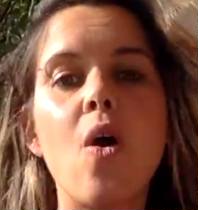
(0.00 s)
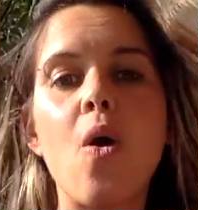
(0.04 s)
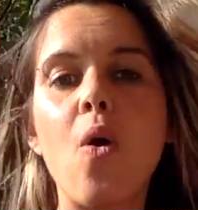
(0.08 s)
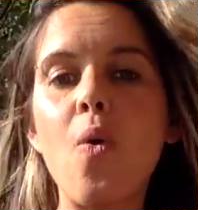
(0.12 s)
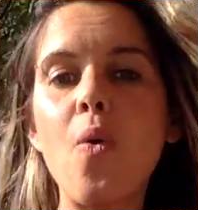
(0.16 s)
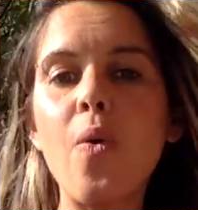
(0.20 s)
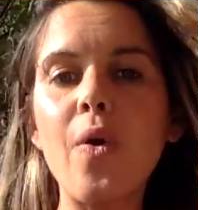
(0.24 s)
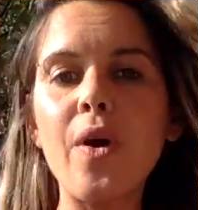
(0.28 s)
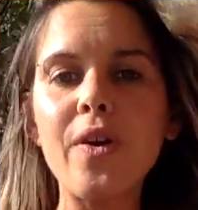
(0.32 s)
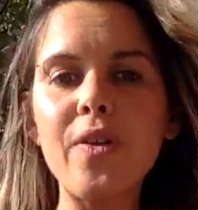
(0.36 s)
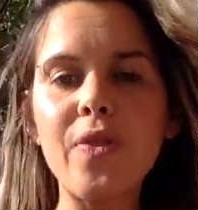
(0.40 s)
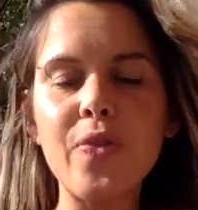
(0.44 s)

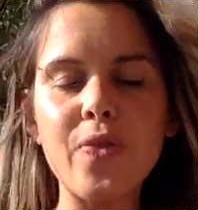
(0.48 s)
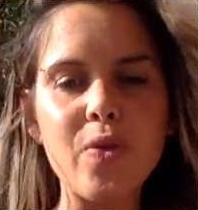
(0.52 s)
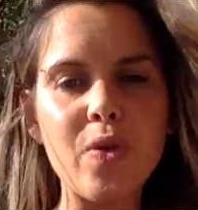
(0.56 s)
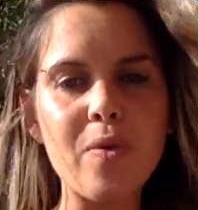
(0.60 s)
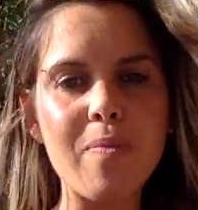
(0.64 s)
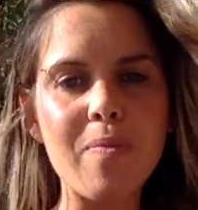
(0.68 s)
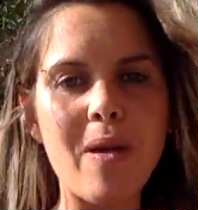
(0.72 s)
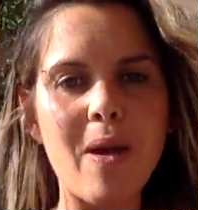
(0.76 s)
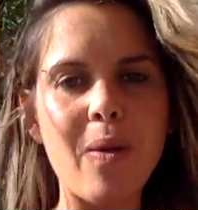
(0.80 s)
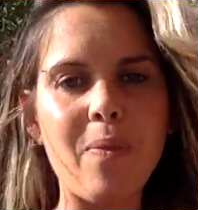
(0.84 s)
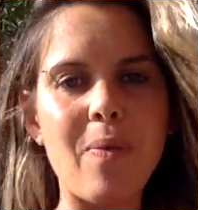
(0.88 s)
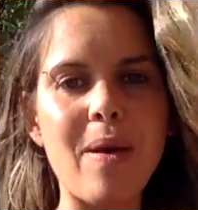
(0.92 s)
or through
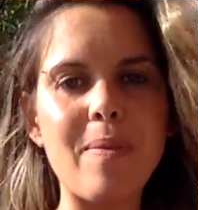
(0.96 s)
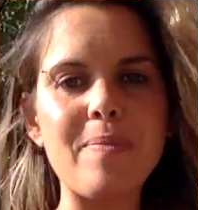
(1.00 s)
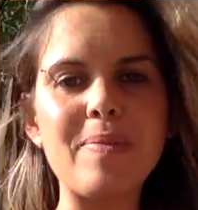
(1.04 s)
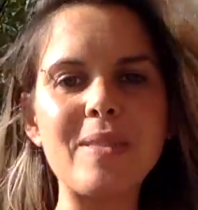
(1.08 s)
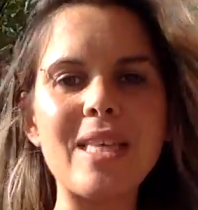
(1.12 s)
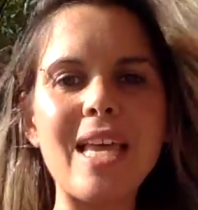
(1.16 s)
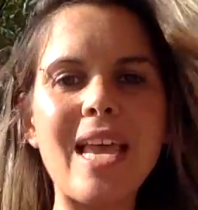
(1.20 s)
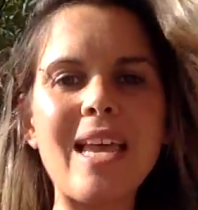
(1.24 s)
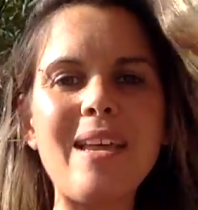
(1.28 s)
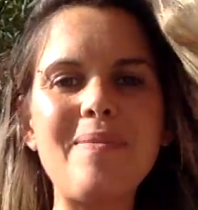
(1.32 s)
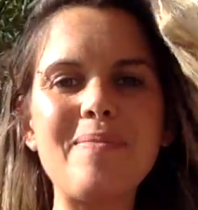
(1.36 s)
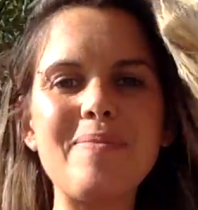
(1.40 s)
my
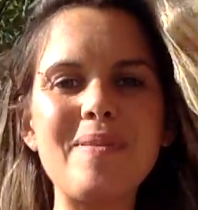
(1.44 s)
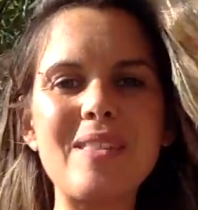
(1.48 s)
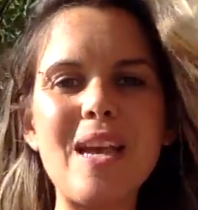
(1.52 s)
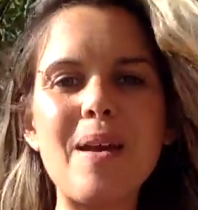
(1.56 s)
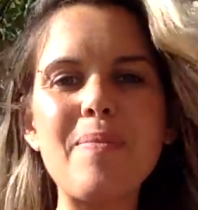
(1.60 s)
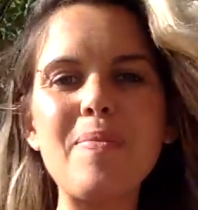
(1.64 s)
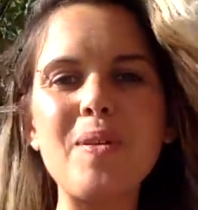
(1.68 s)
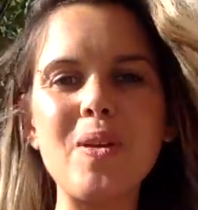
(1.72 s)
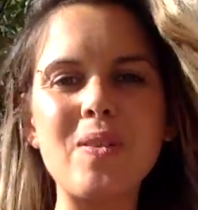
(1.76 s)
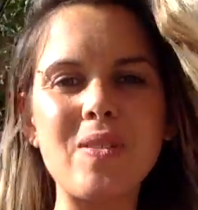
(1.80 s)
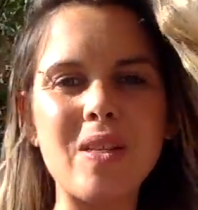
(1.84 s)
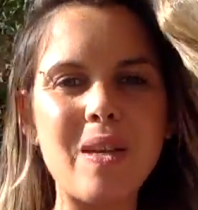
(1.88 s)
website,
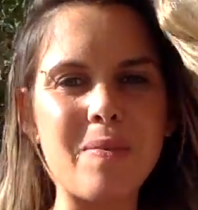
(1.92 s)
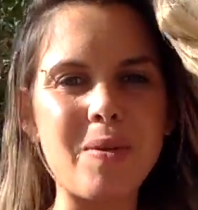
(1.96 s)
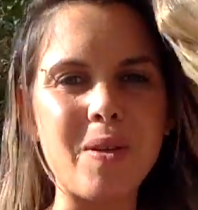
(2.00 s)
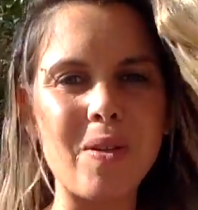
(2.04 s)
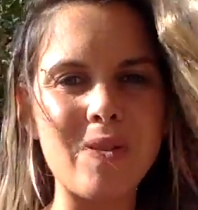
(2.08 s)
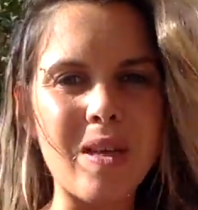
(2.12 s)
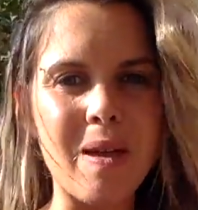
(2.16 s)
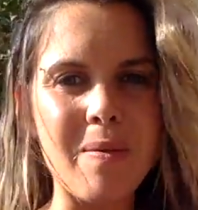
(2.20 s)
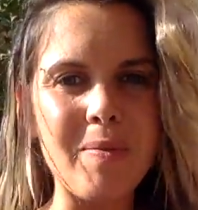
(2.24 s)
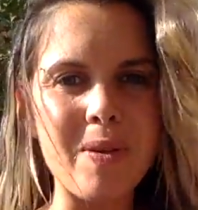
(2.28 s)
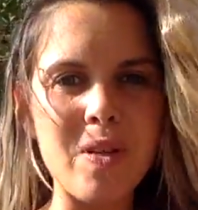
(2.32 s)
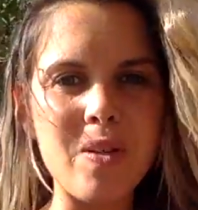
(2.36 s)

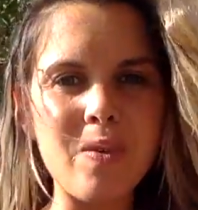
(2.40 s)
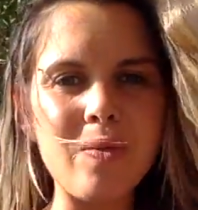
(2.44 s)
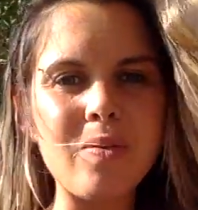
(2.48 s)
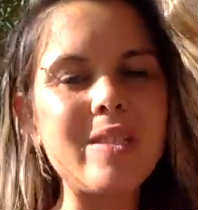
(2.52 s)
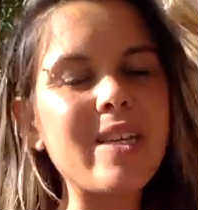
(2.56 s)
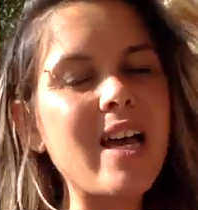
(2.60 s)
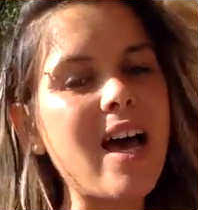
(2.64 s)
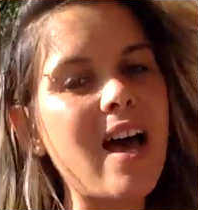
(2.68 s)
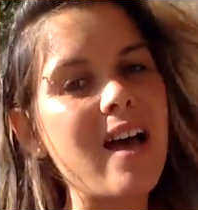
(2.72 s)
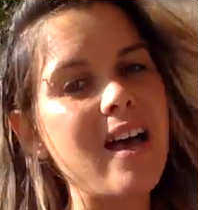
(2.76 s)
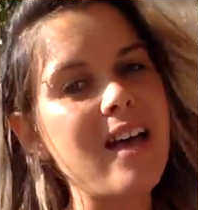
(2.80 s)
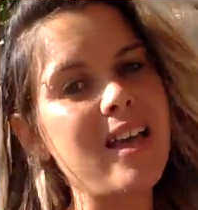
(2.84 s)

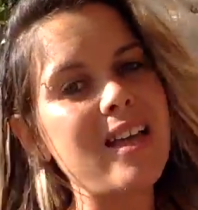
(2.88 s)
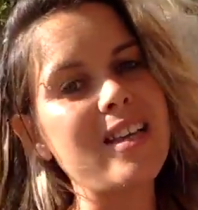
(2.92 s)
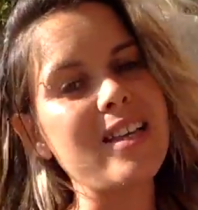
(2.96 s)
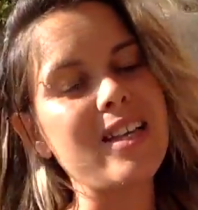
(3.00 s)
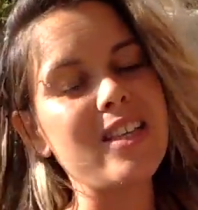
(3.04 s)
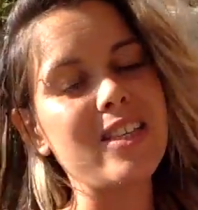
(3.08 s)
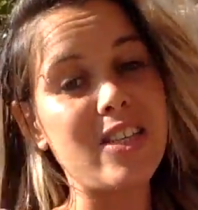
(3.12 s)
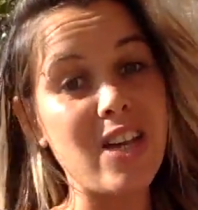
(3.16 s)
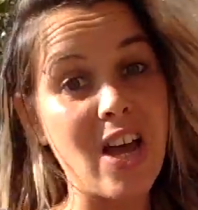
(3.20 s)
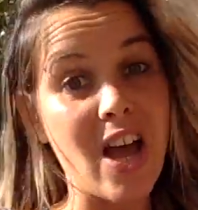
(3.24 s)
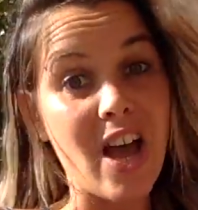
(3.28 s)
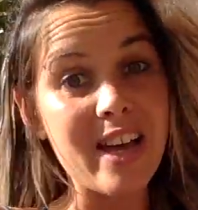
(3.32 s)

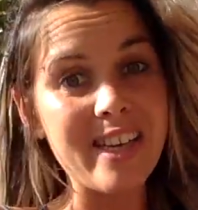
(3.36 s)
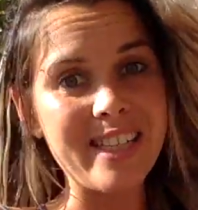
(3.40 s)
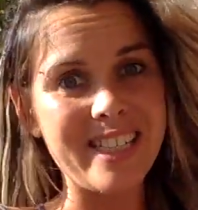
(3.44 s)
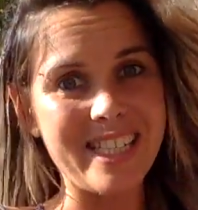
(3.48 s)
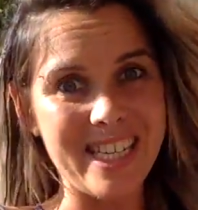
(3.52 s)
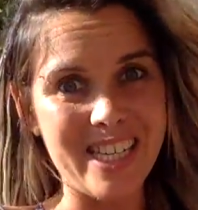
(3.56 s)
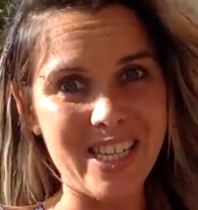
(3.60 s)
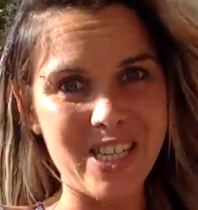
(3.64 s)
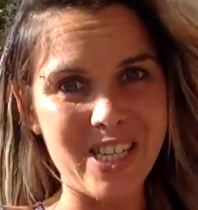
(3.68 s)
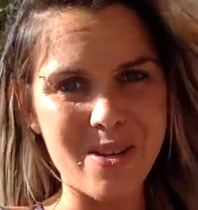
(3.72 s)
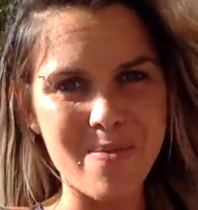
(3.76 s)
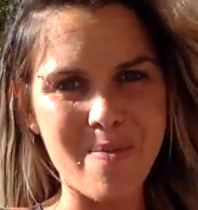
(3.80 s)

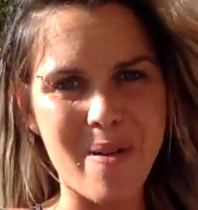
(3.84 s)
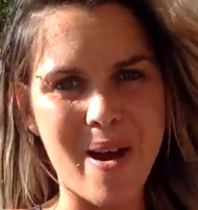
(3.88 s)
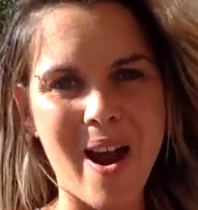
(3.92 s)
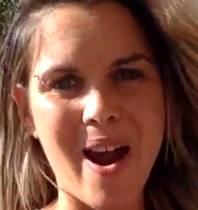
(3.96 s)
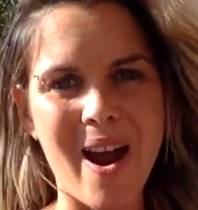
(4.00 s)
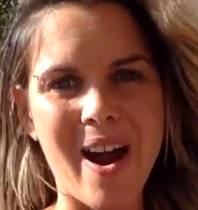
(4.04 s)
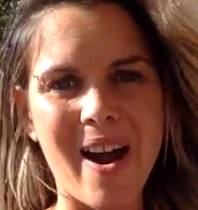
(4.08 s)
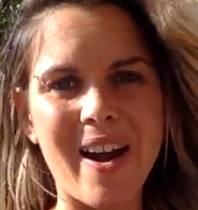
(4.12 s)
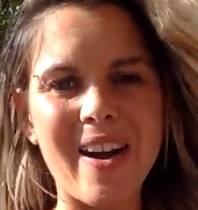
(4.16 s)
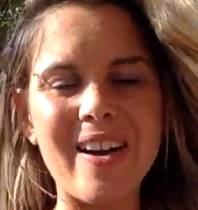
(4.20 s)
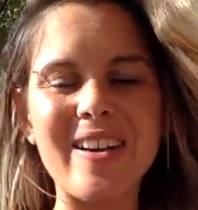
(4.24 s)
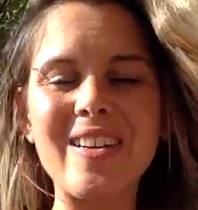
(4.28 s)

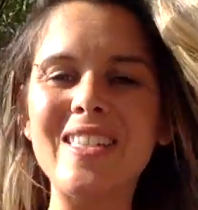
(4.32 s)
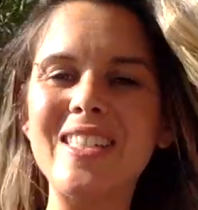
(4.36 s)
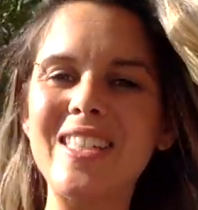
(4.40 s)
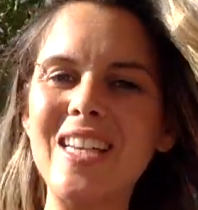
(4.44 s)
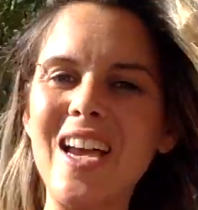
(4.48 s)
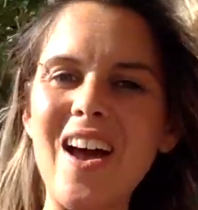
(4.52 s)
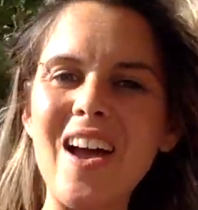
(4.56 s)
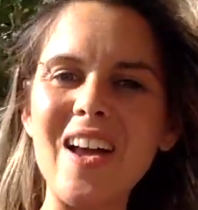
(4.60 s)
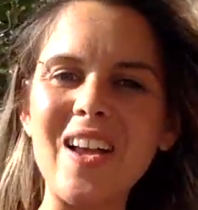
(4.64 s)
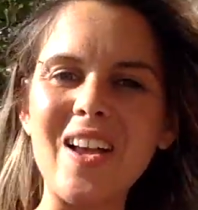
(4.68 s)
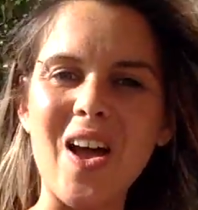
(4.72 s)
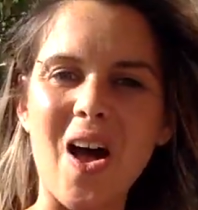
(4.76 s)

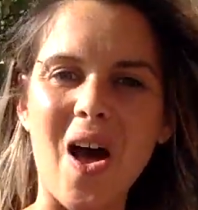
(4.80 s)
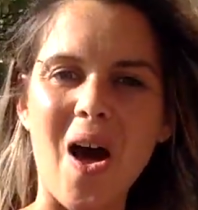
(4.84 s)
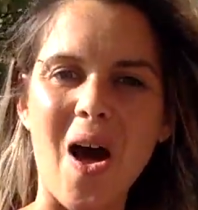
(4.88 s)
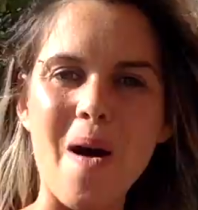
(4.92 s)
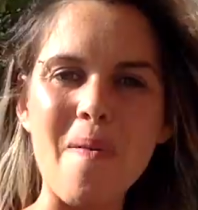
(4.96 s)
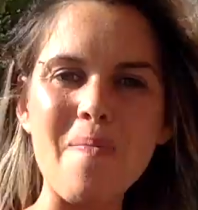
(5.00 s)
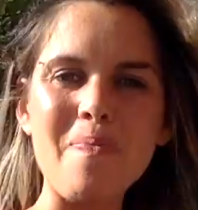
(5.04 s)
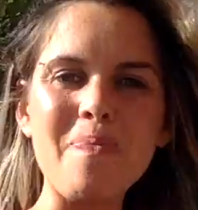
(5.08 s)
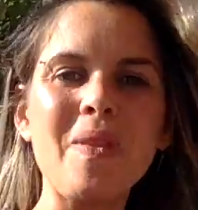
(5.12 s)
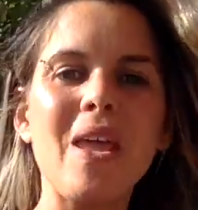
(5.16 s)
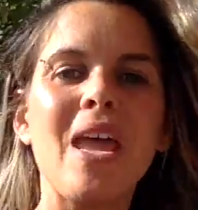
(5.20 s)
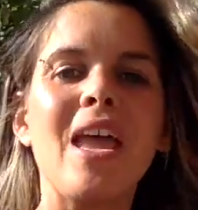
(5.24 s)

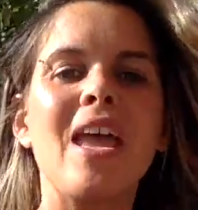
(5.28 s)
www.teshiamahar.com.